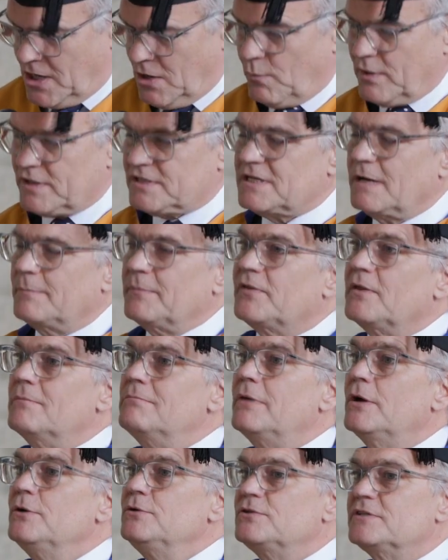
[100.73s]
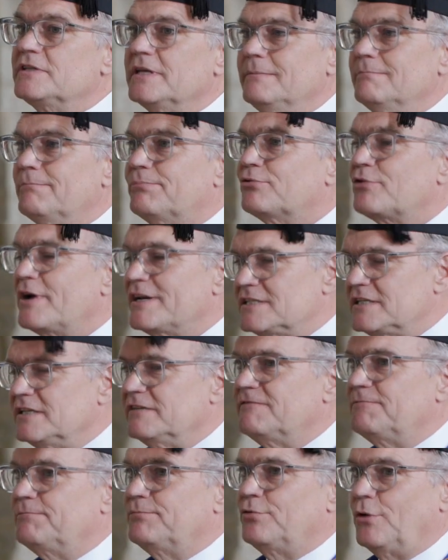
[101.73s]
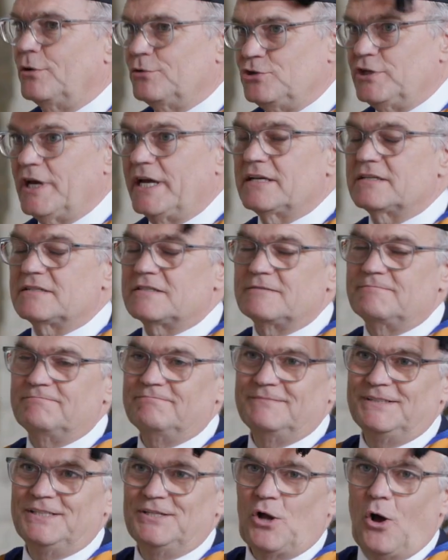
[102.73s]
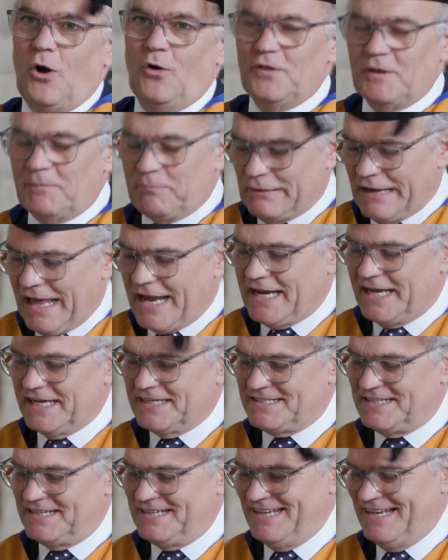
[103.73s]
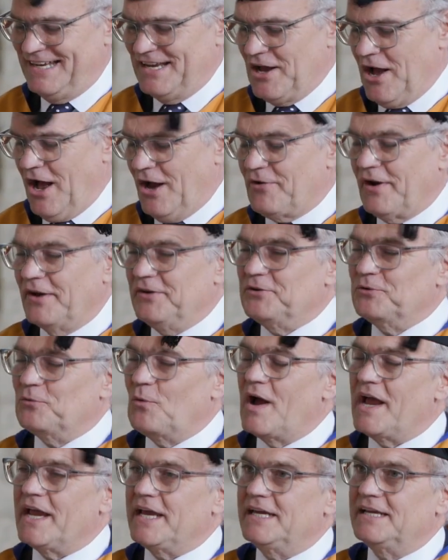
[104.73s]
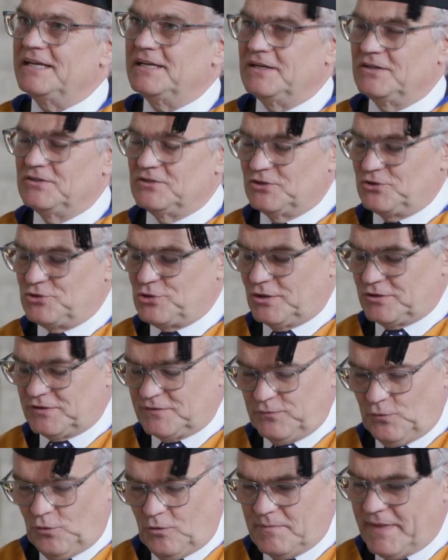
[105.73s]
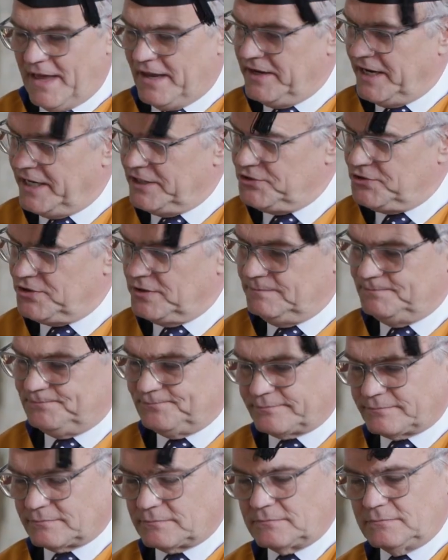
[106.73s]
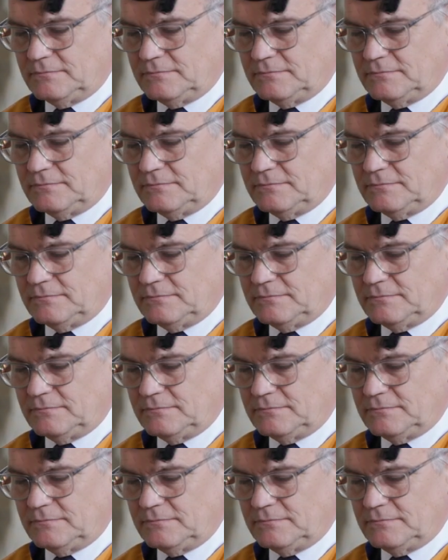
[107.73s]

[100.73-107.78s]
where some of the most impressive projects on the planet are underway to transform that nation.